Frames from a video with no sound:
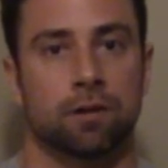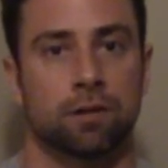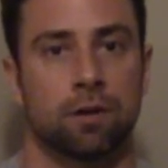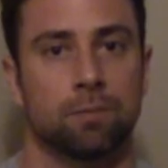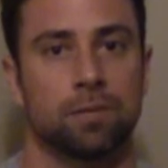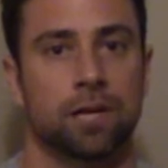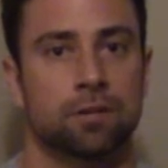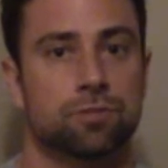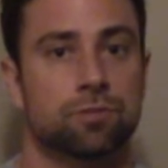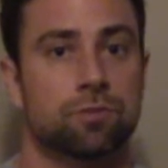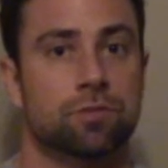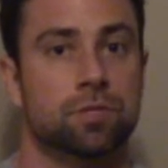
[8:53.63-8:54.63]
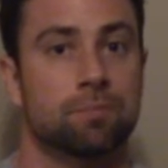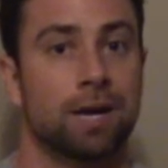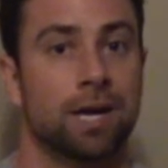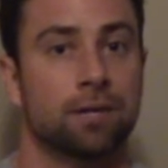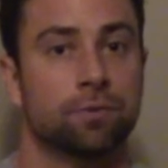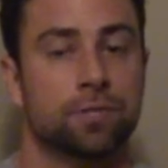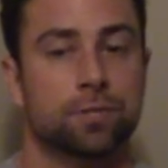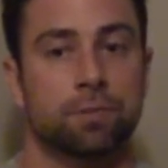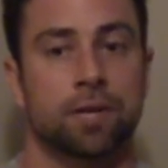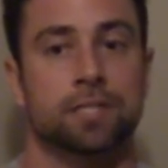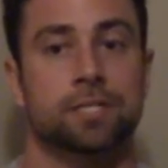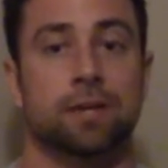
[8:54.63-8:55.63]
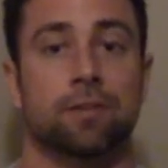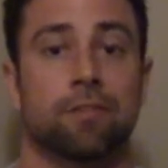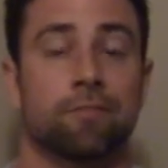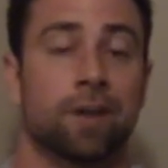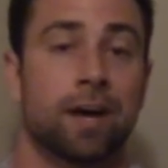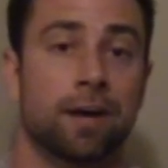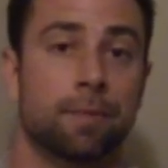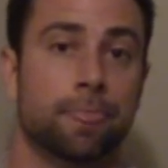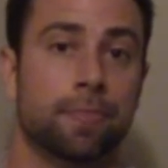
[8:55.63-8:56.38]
The gallbladder stores the bile, which breaks down the fat.